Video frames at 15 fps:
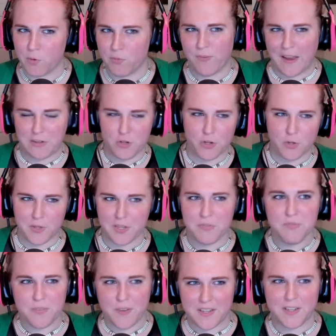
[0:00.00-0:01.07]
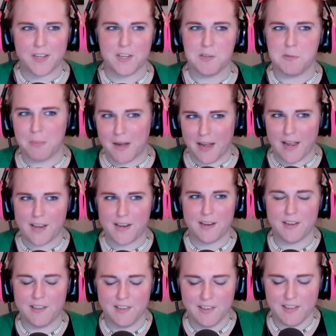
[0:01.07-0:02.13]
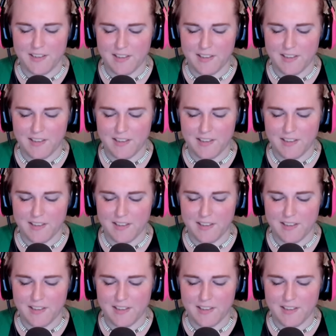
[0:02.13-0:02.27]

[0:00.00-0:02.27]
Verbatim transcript: professionally fitted by